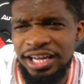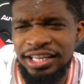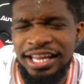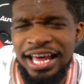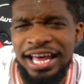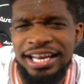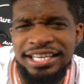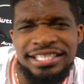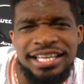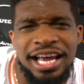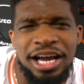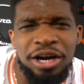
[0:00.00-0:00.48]
A
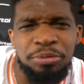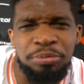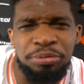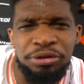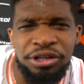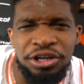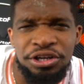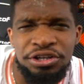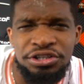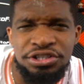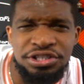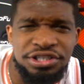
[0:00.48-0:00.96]
lot of soccer
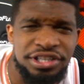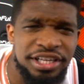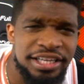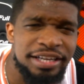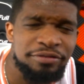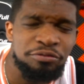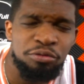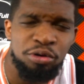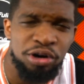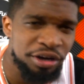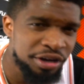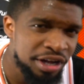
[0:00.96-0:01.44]
players
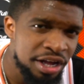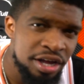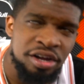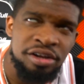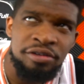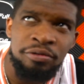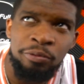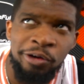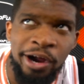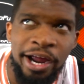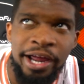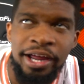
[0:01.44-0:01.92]
did,
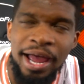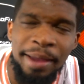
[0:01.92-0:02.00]
right?